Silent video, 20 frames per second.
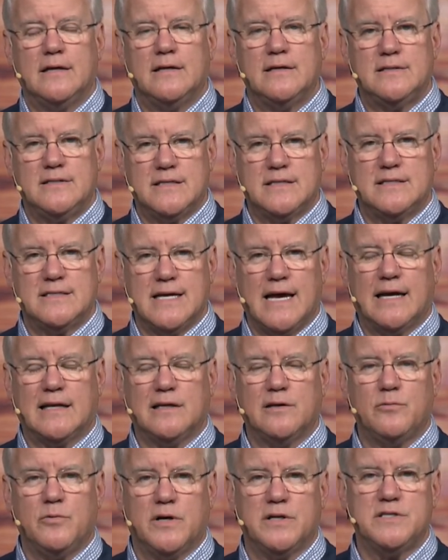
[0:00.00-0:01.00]
It's
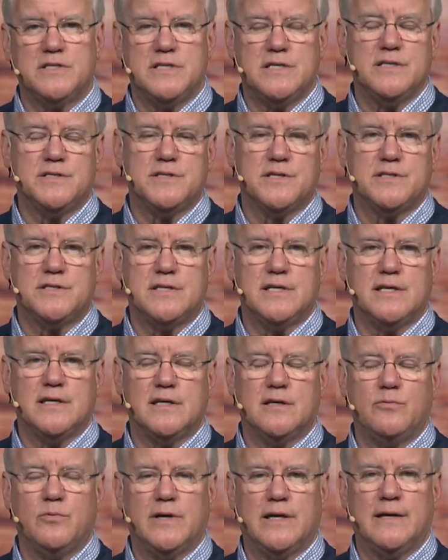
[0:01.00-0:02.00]
exactly what Jesus
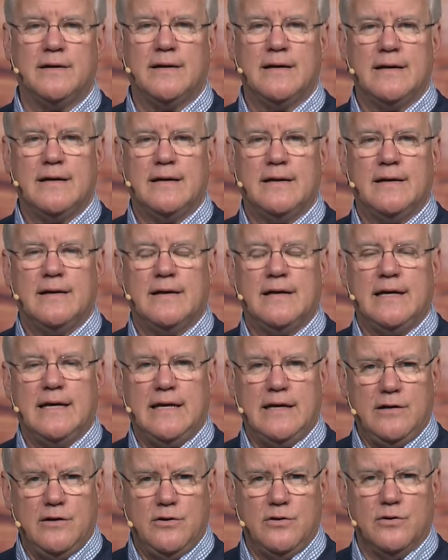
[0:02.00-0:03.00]
did when
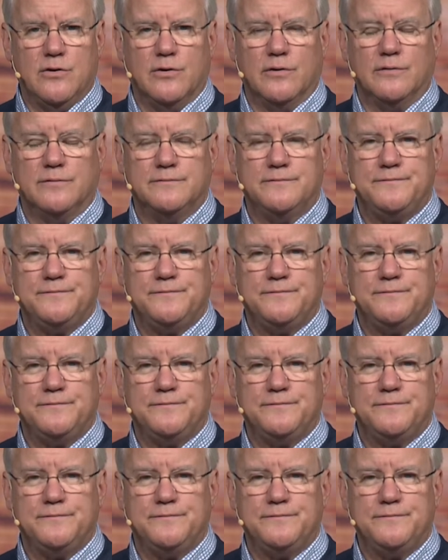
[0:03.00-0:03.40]
he knew.